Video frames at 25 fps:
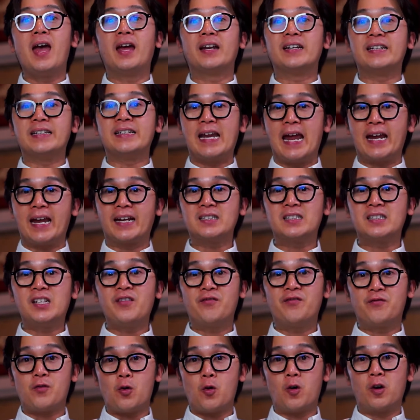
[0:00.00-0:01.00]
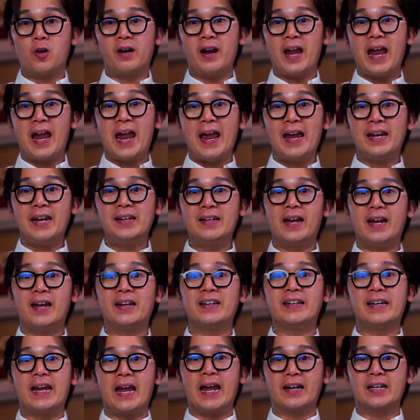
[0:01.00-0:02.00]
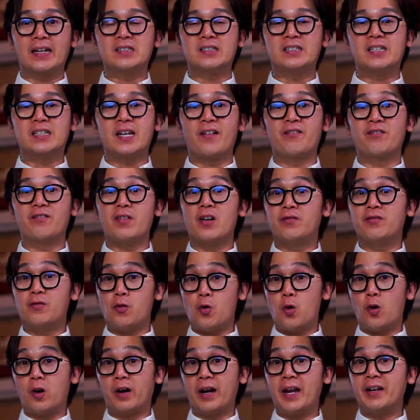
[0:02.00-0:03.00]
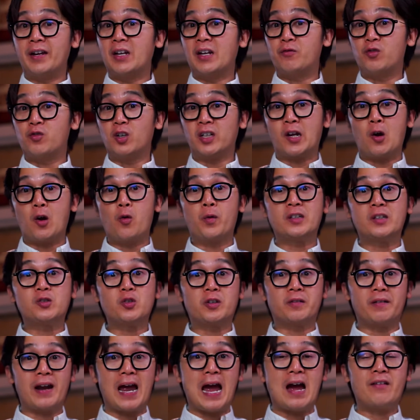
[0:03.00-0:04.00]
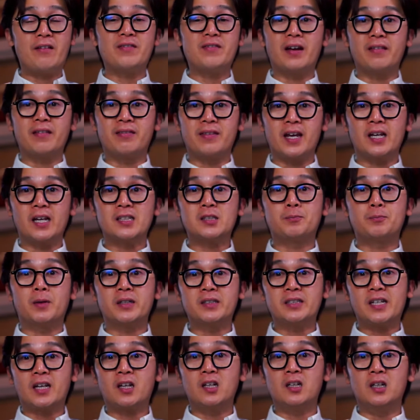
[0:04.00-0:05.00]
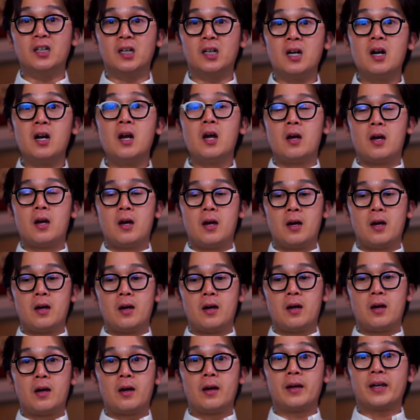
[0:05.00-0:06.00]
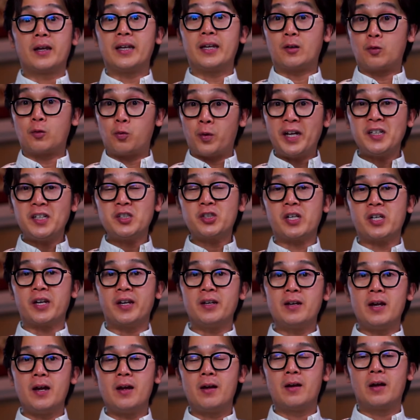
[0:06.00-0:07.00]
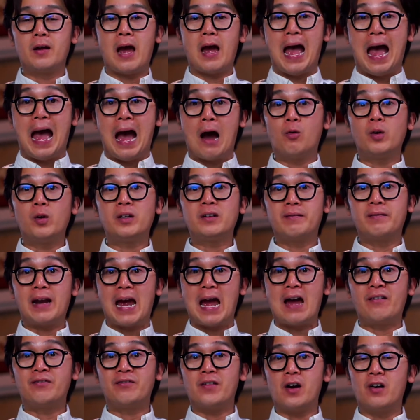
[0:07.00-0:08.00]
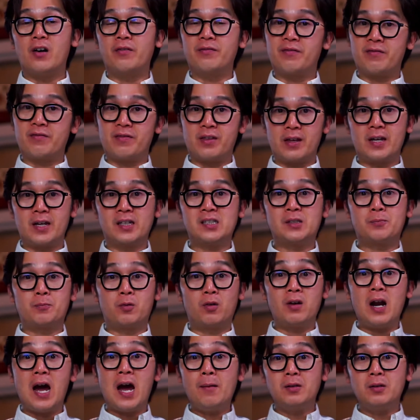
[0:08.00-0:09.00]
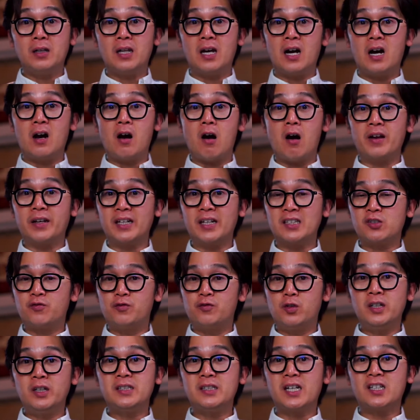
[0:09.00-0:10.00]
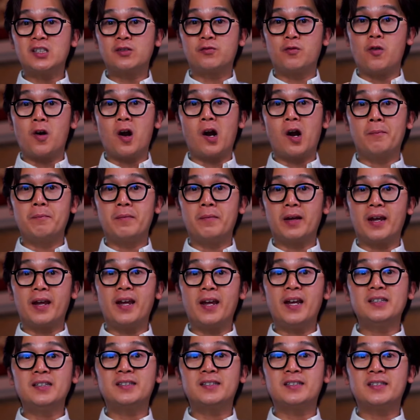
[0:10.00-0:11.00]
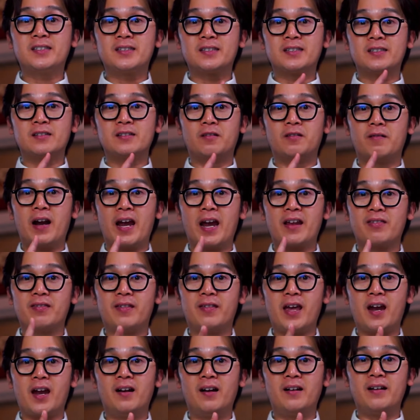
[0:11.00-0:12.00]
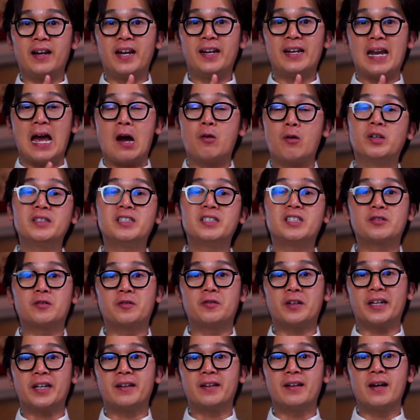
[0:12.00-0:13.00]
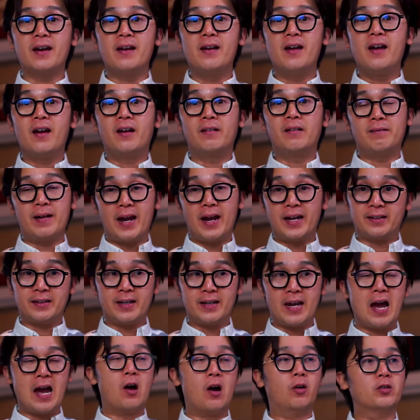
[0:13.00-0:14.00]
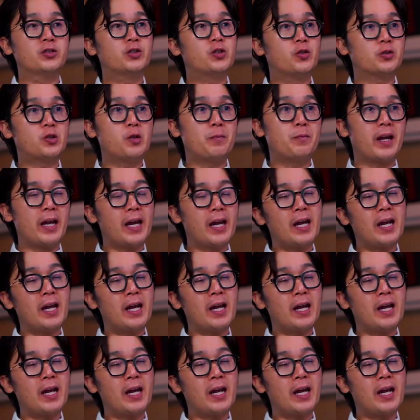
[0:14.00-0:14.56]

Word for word: negative four and negative four. And if we're going to graph this particular equation, our graph of this parabola on its vertex form is right there in our screen right now. So to be